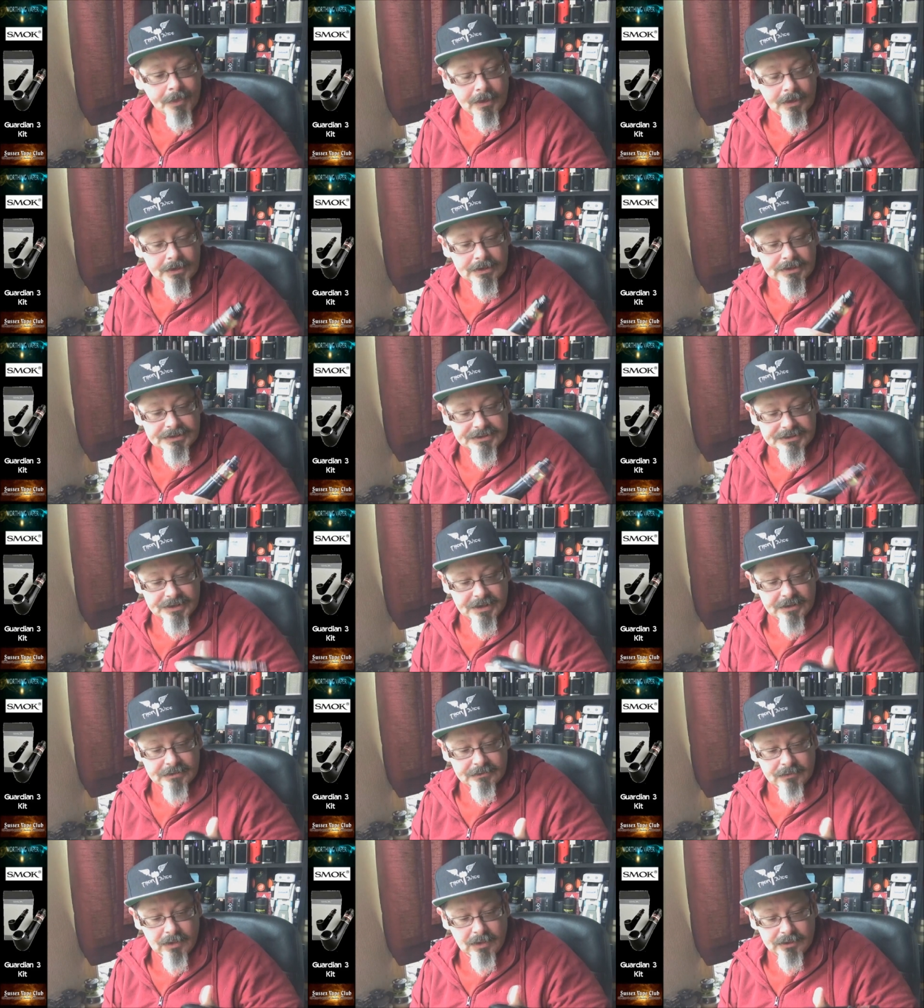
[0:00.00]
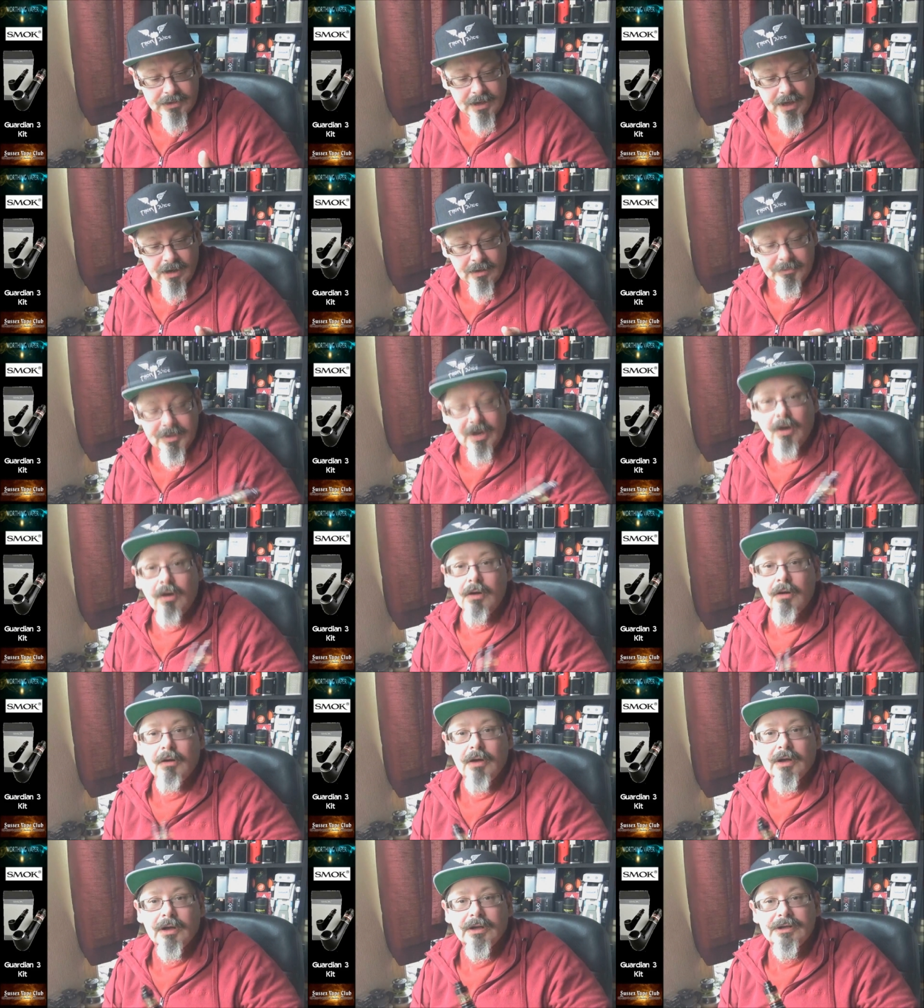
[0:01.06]
But, uh, well, yeah, I mean, I
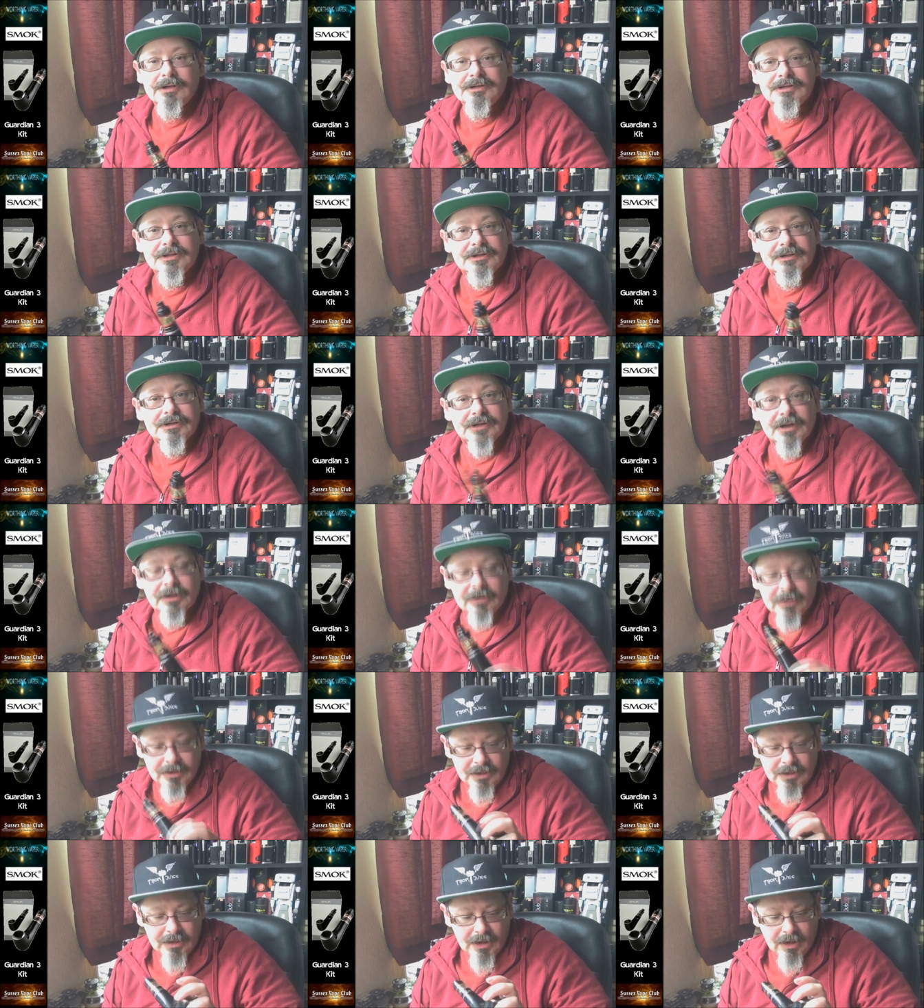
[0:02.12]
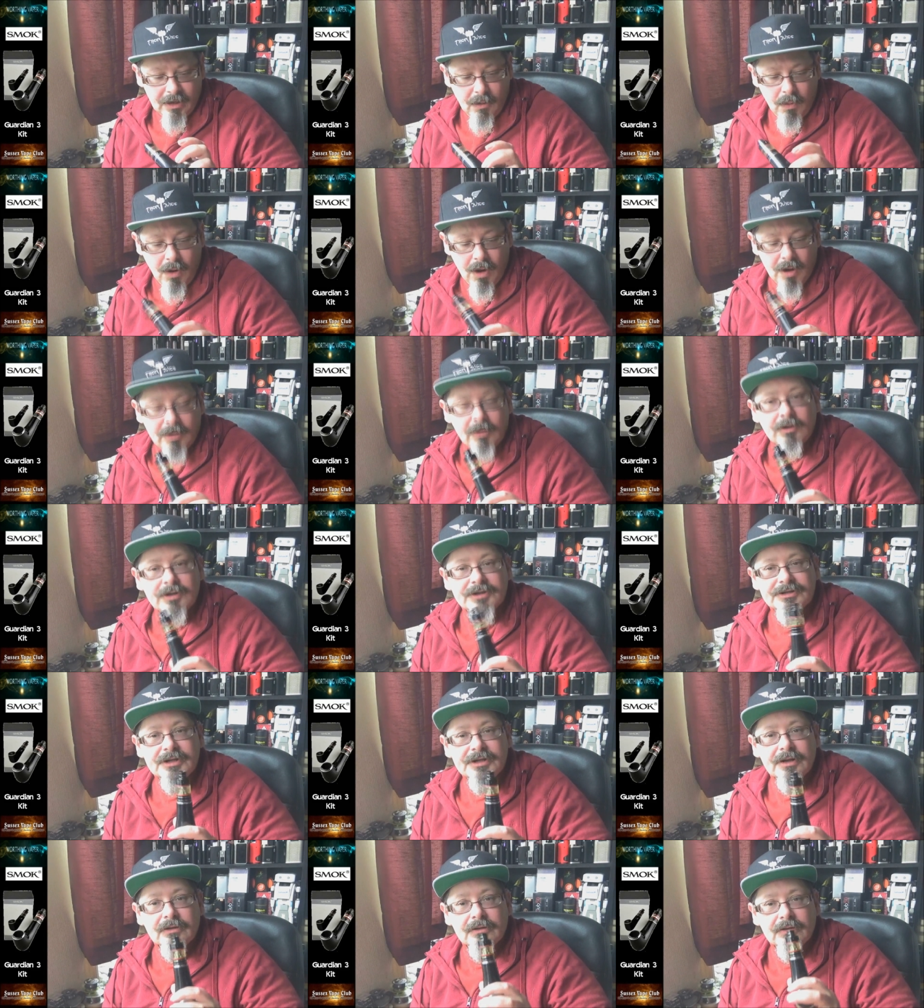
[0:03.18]
like this. It's uh, quite a nice
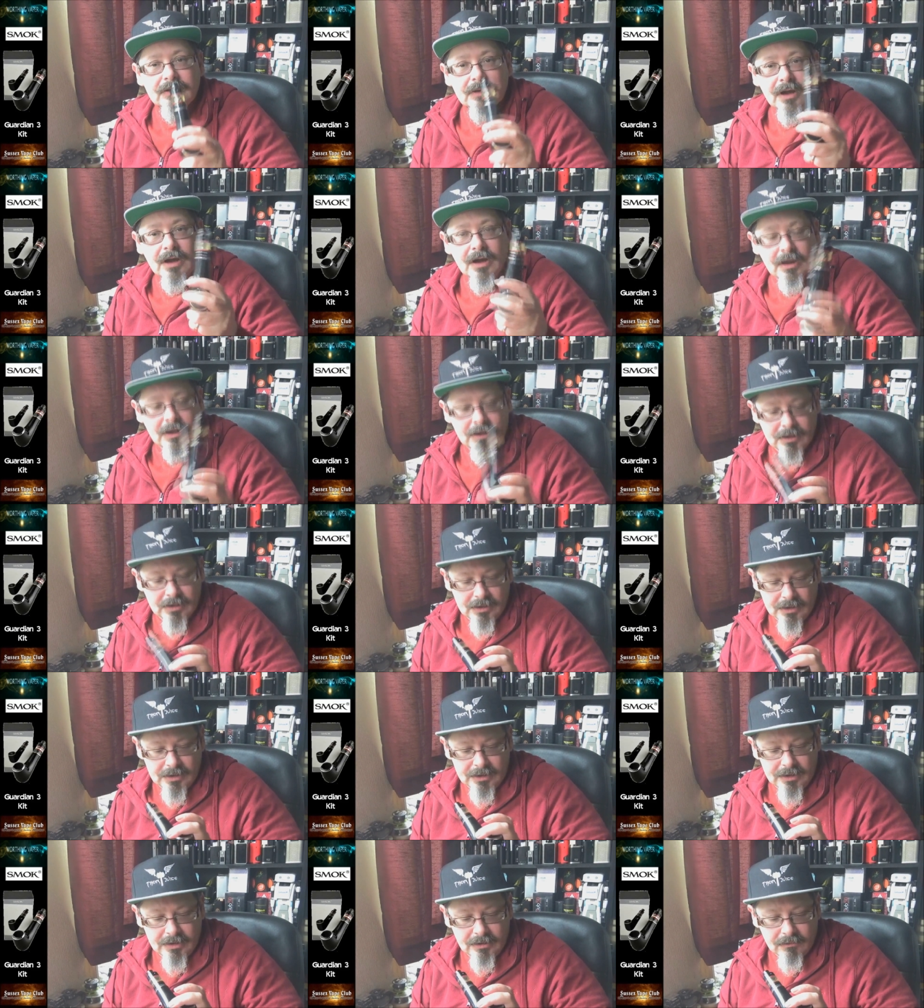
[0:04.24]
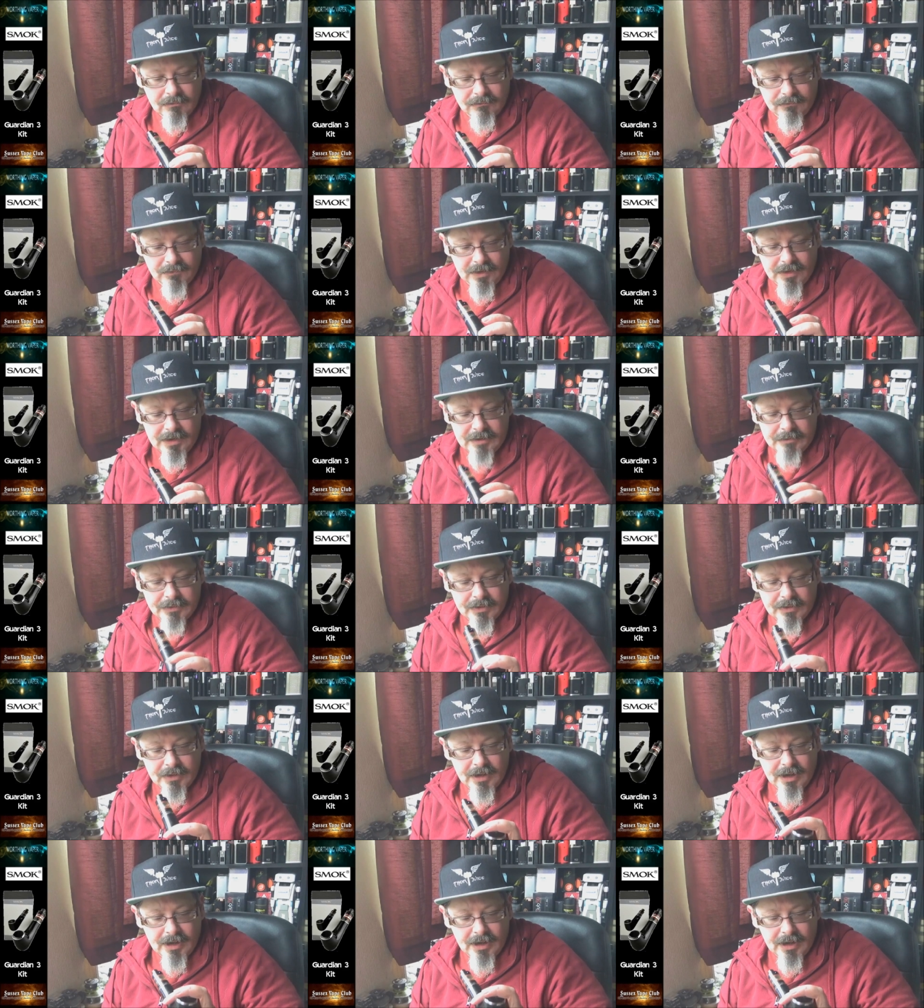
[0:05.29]
little uh, little vape.